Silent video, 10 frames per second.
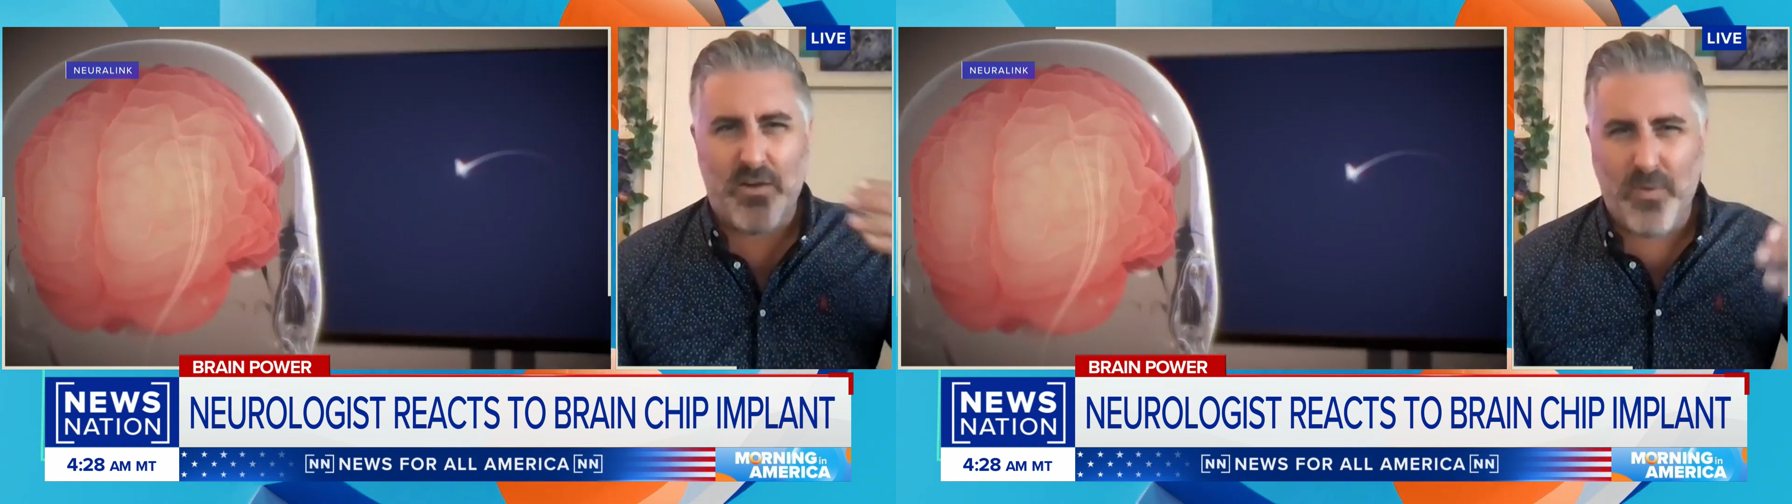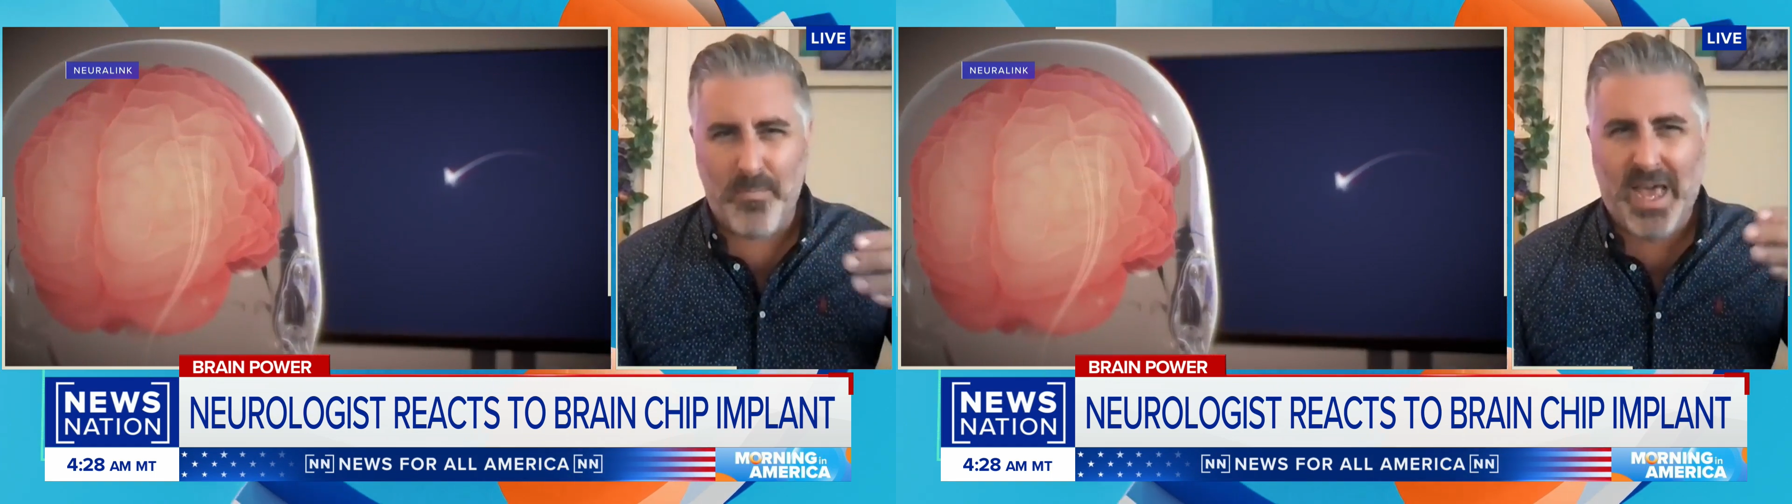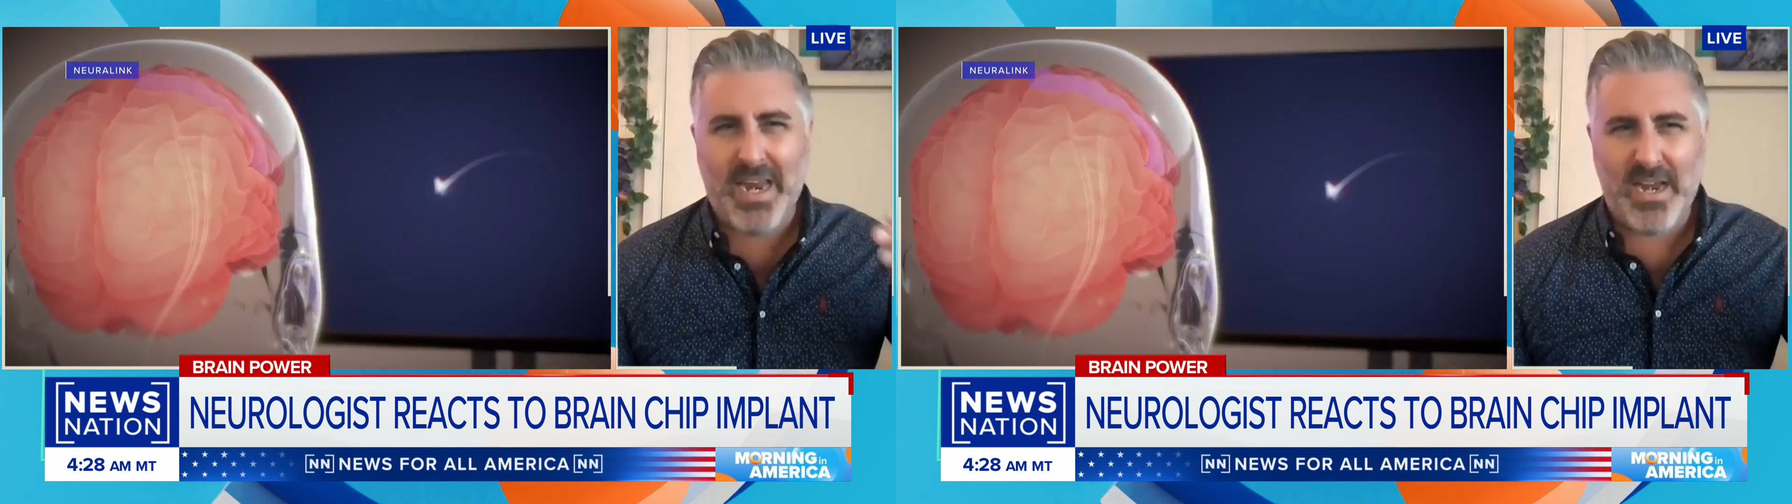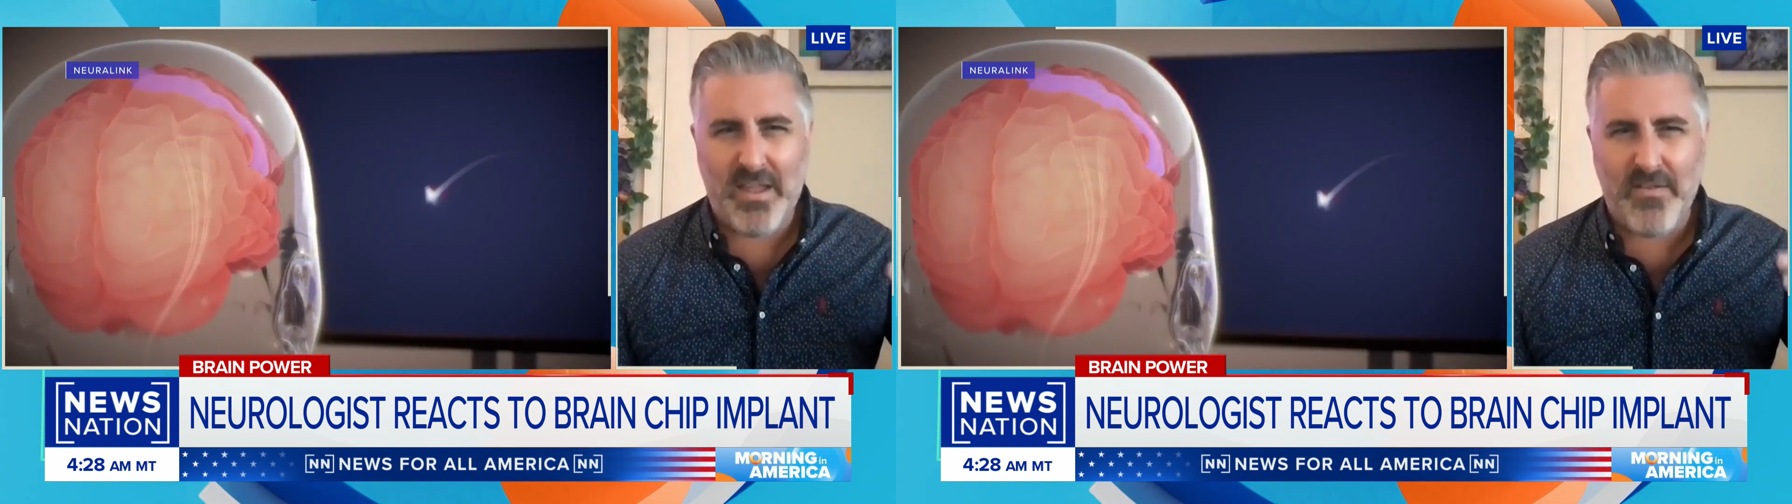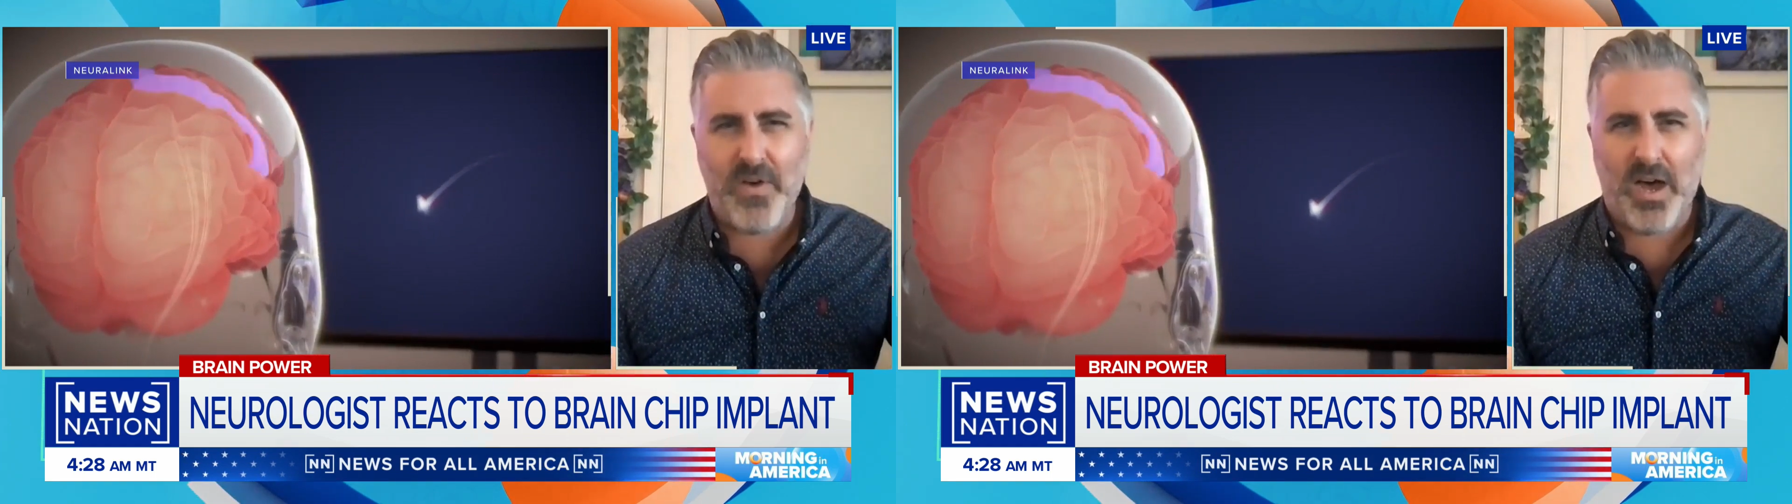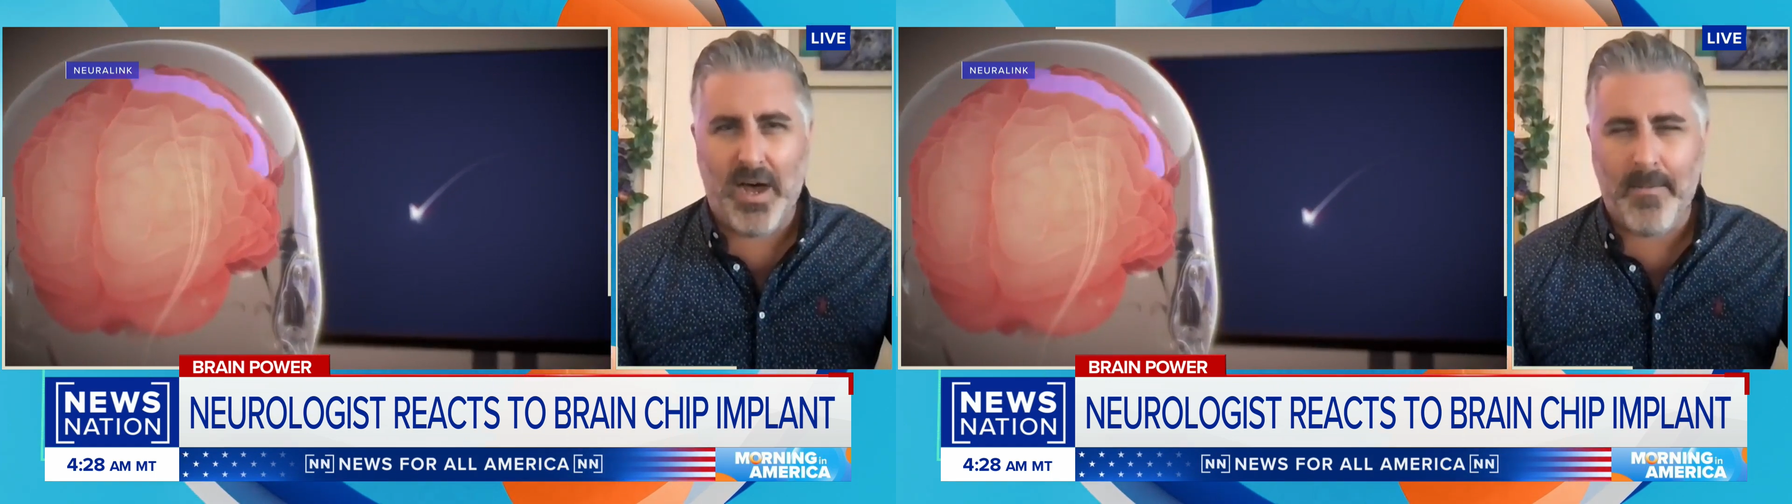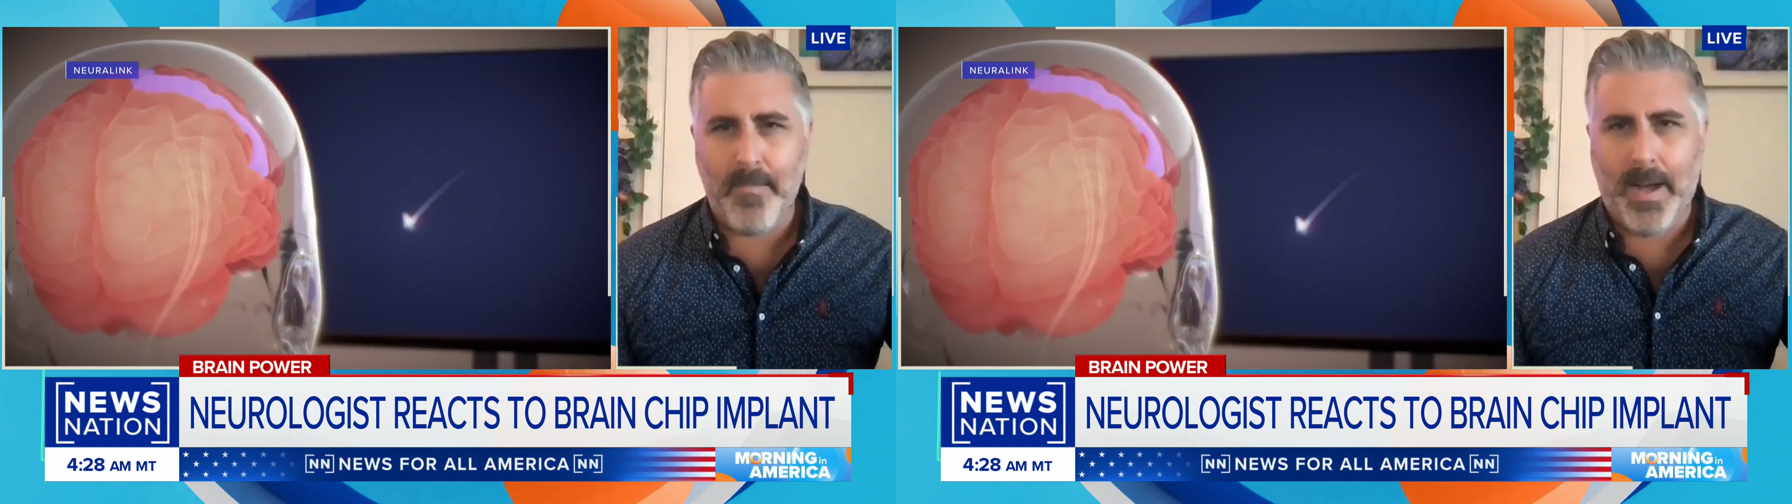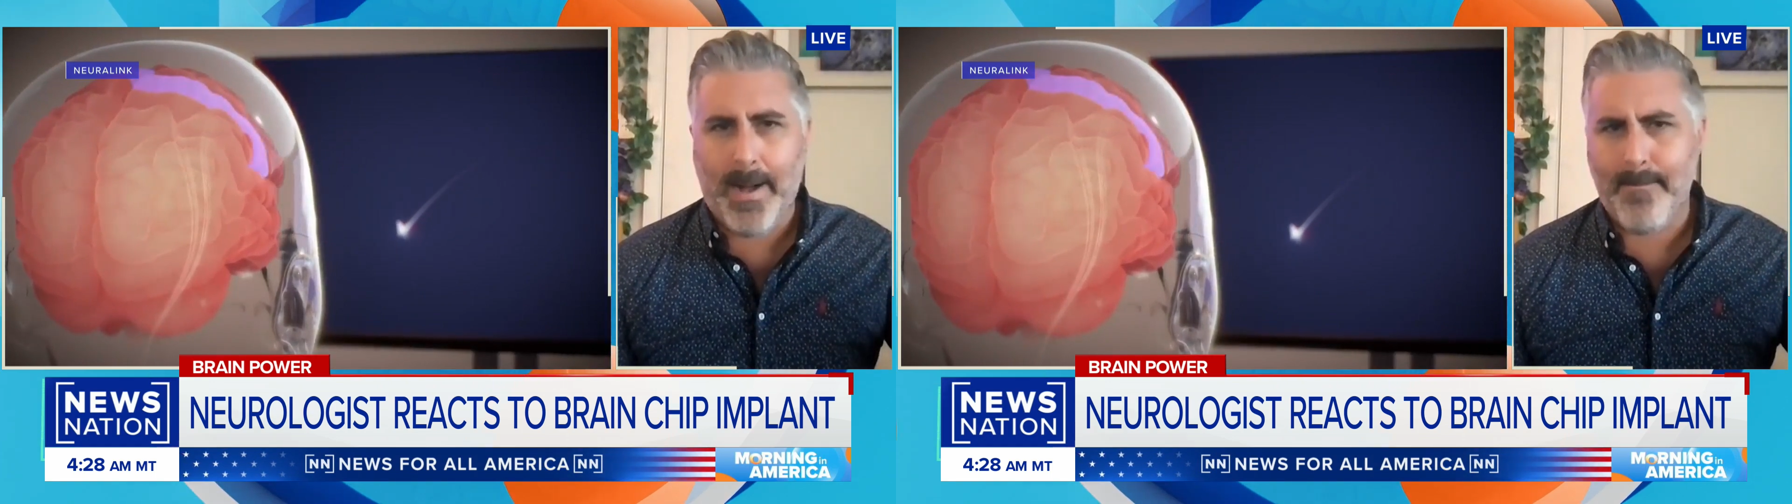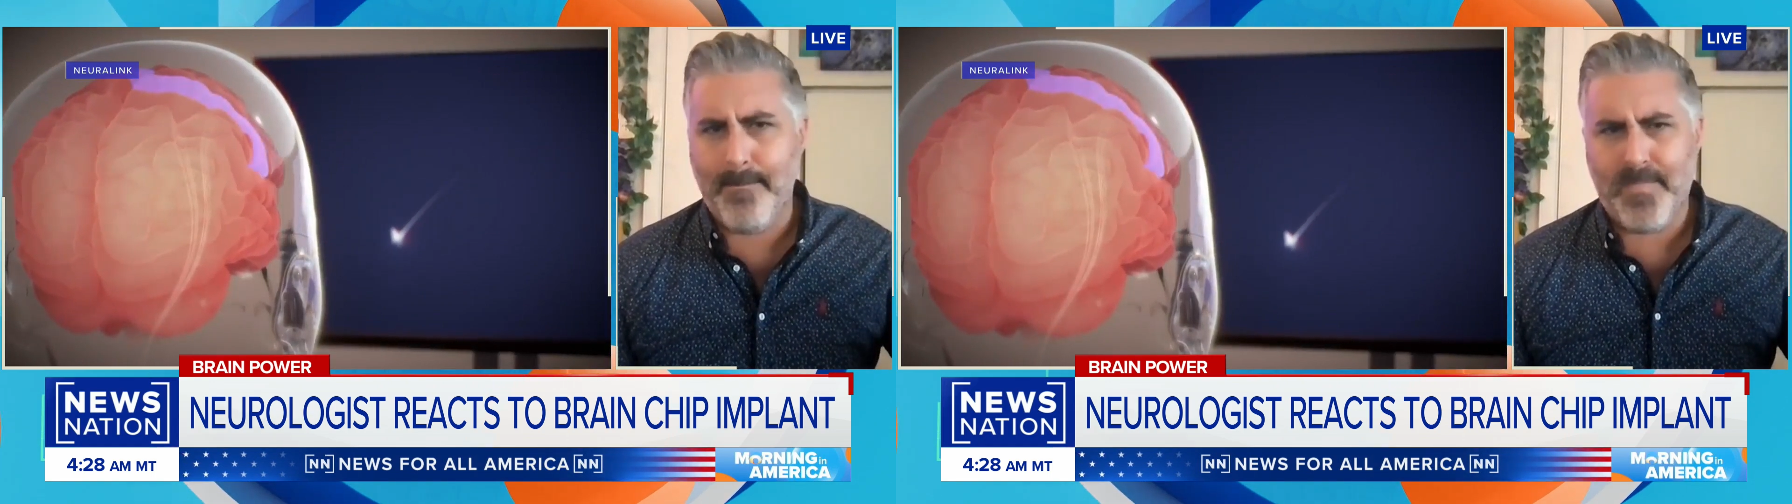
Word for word: repetitive um, um,